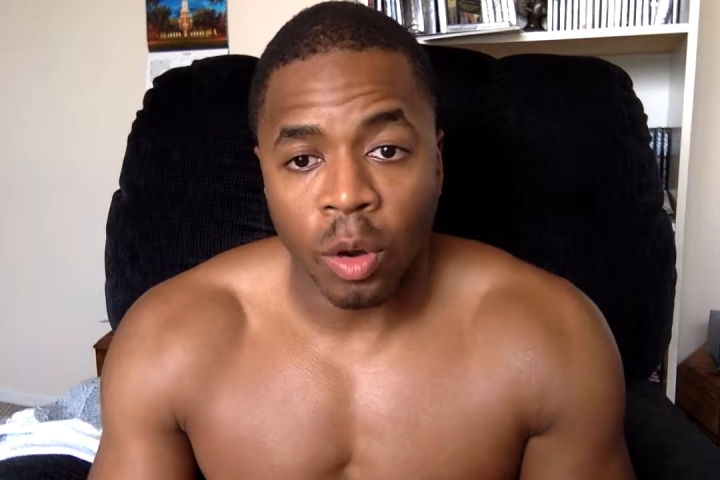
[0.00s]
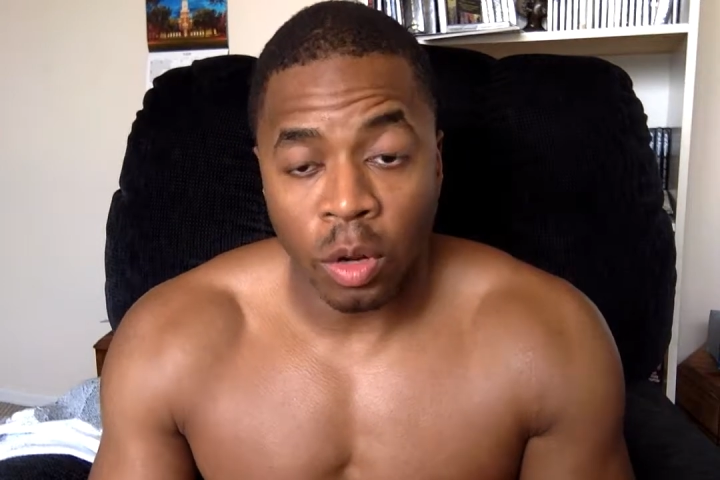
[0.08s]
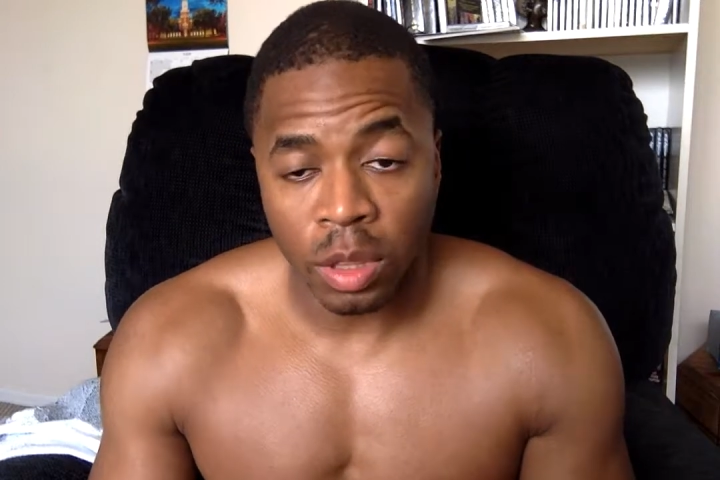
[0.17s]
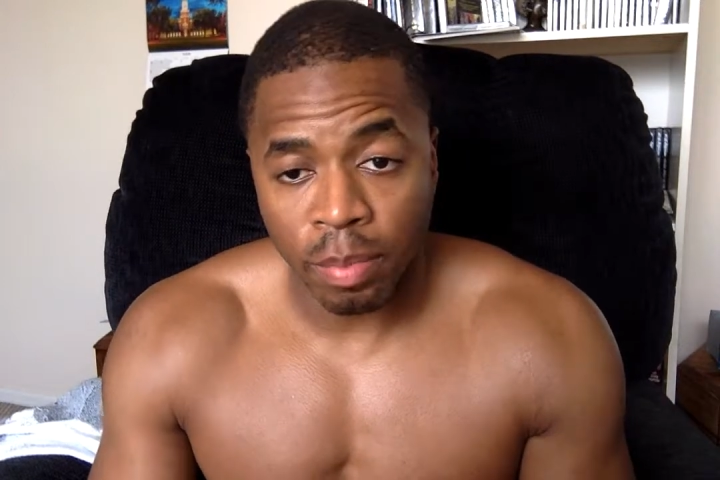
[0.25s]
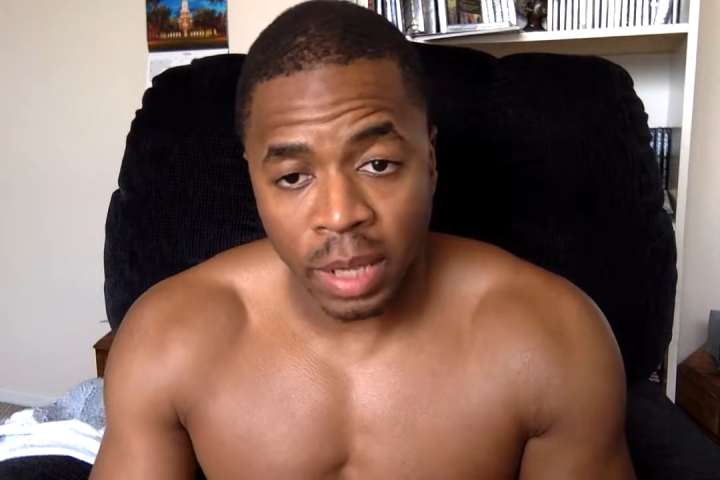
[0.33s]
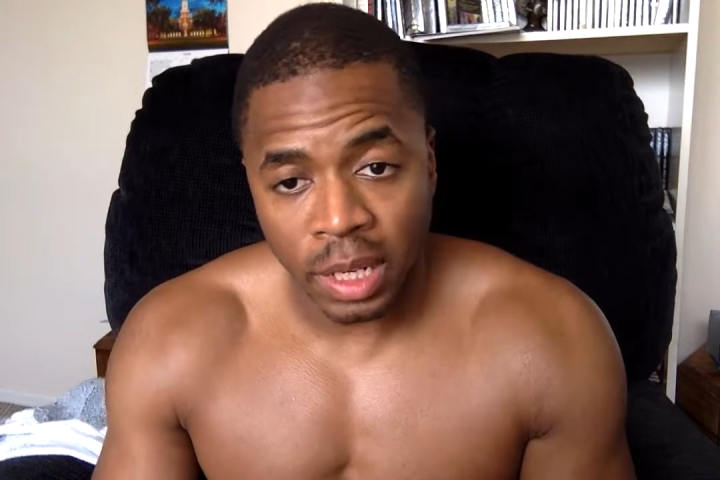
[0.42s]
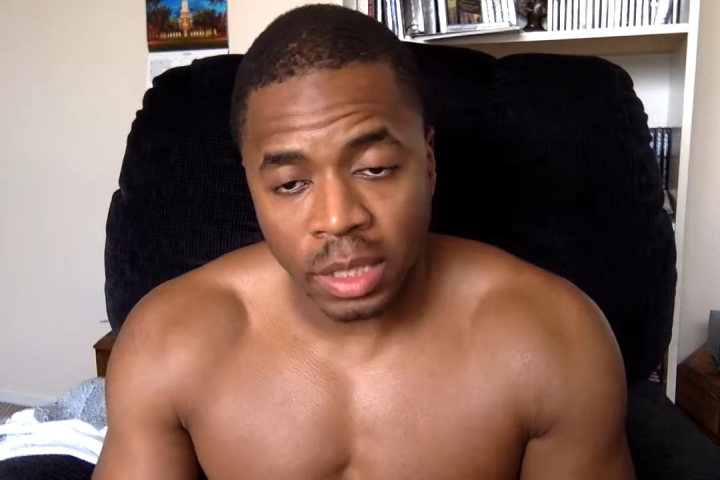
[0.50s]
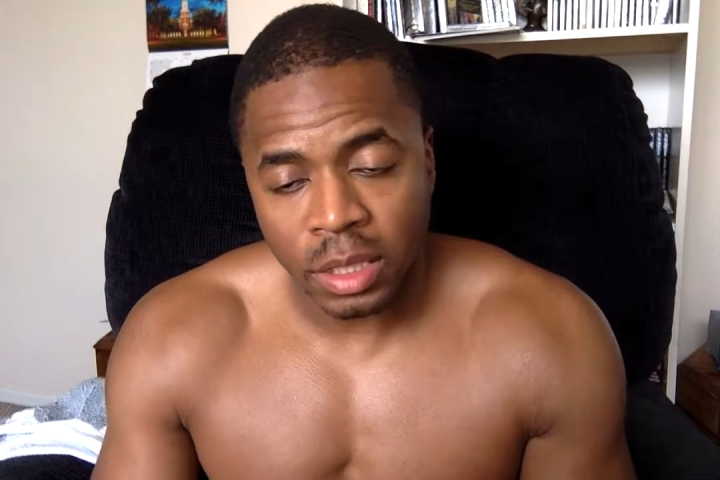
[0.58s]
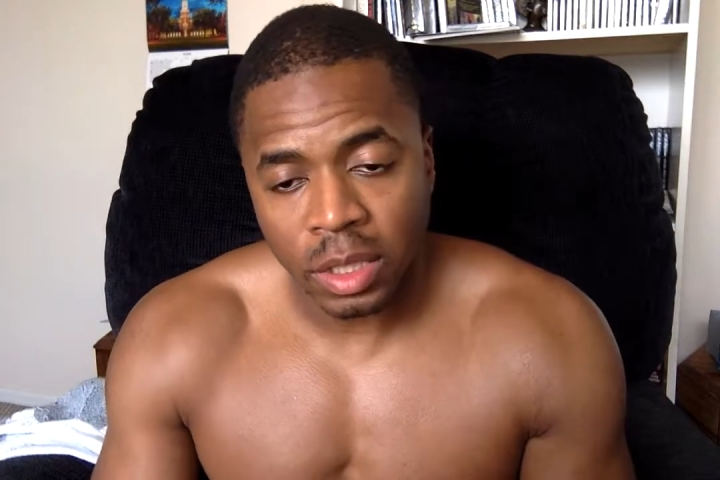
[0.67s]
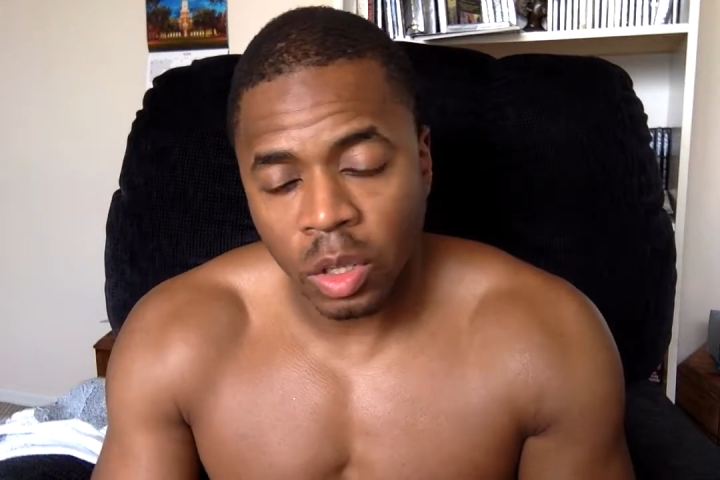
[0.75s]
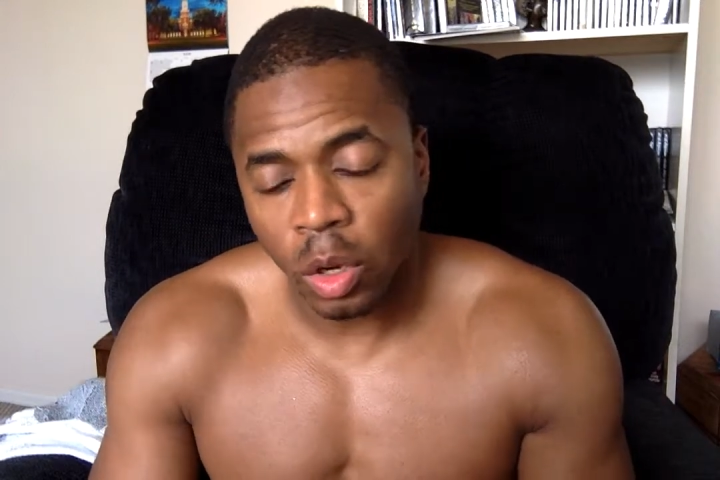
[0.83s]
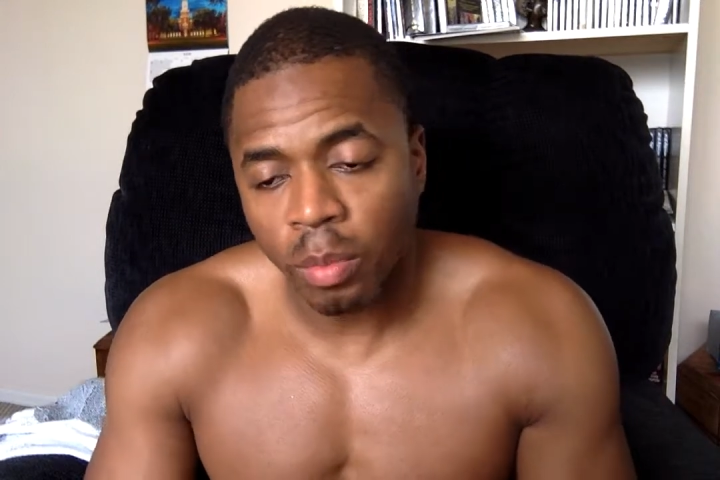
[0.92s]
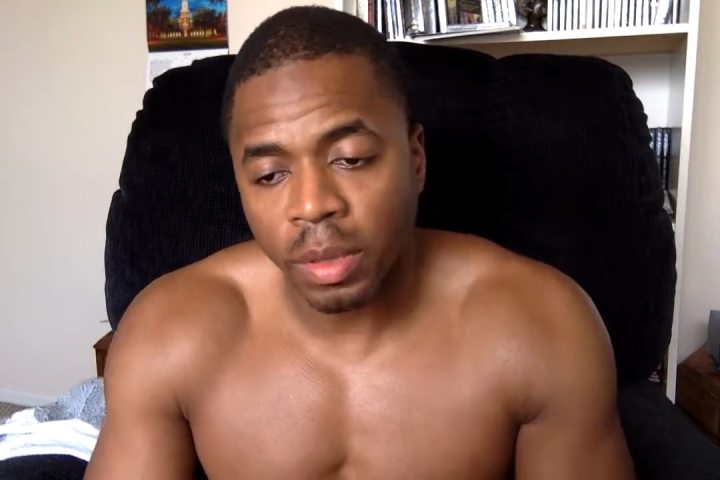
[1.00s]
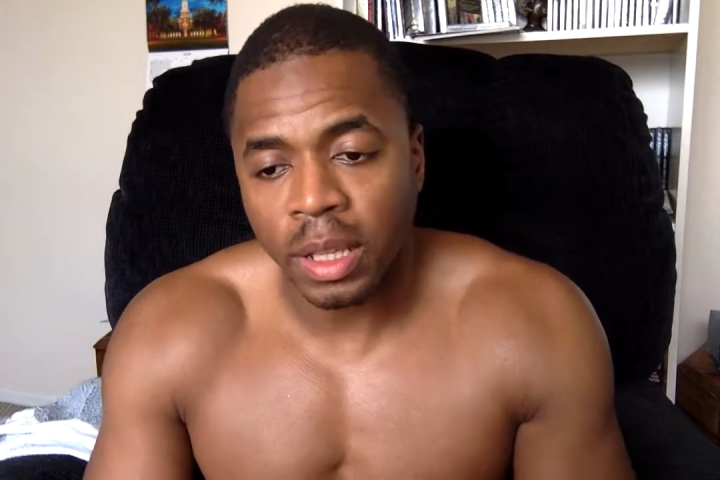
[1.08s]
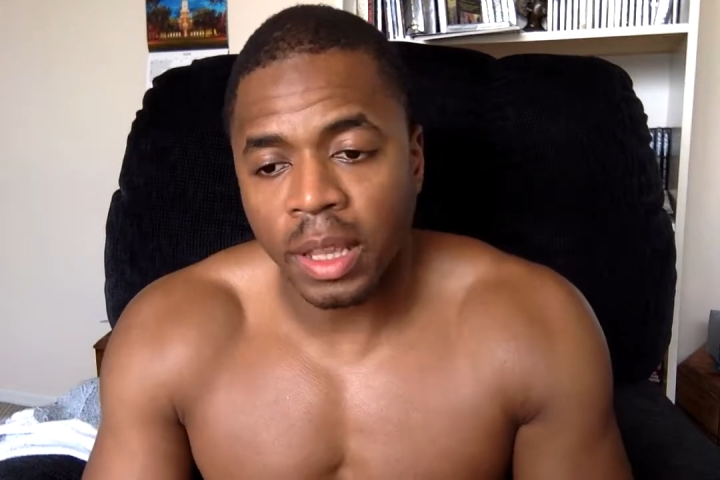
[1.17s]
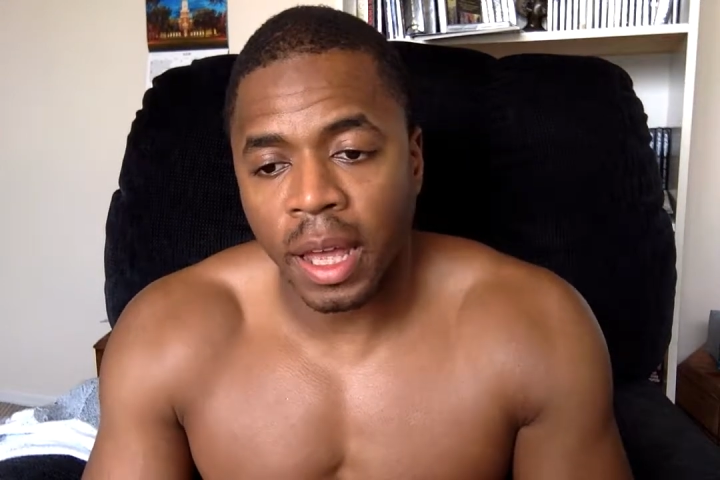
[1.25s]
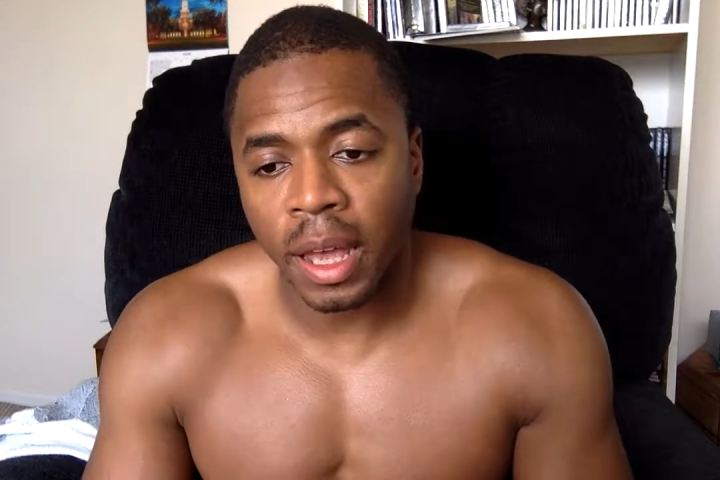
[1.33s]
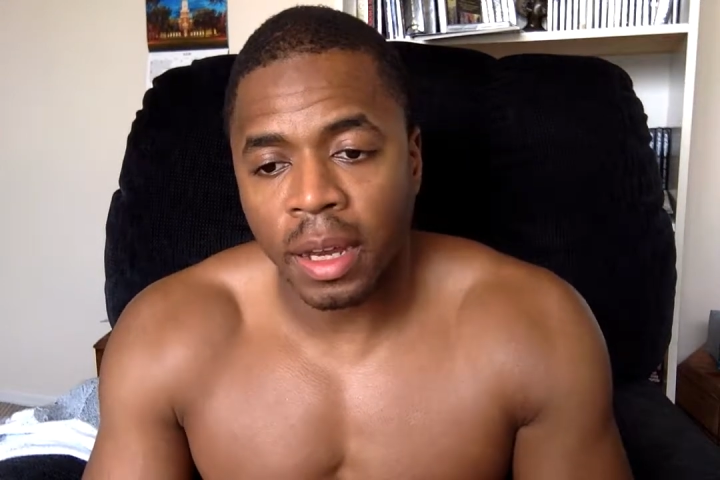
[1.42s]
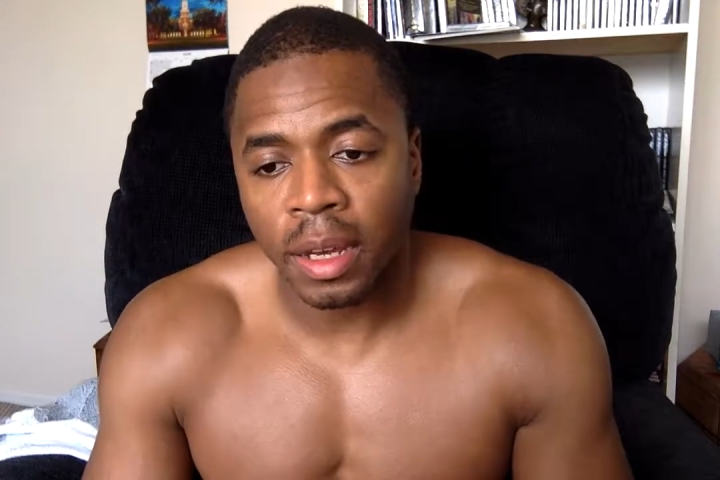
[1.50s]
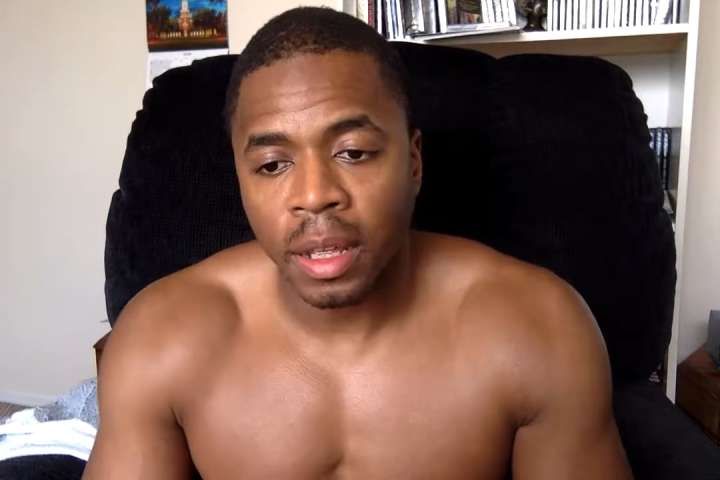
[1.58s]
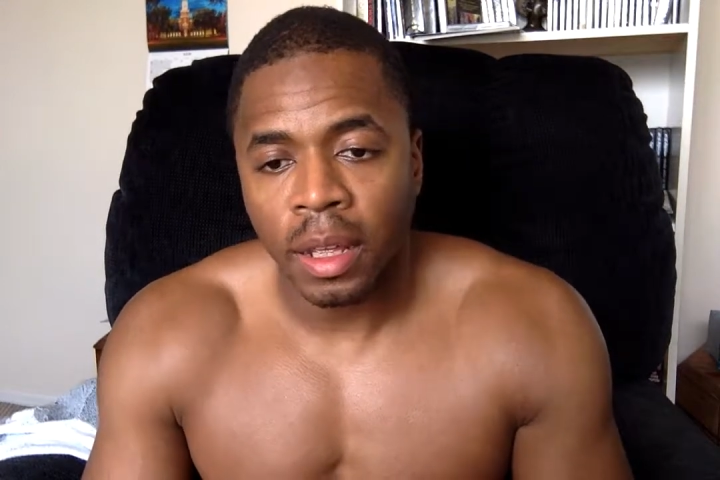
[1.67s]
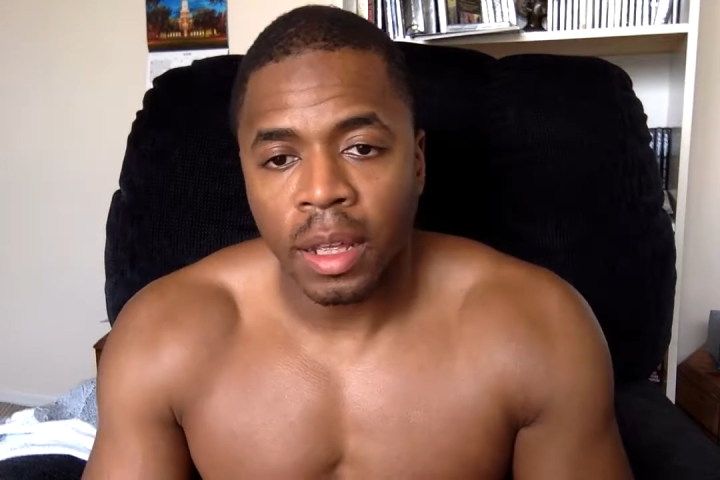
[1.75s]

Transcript: orthopedist had told me that